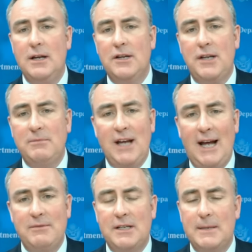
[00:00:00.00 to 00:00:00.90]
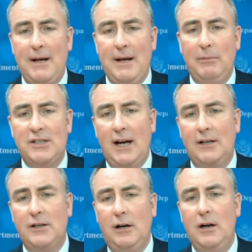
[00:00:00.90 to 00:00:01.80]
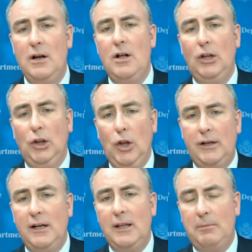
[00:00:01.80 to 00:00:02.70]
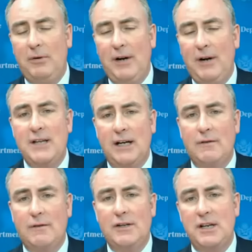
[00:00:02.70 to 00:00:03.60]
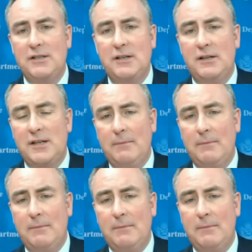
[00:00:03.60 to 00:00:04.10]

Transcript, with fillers: Sometimes it's the public sector looking to the private sector for assistance.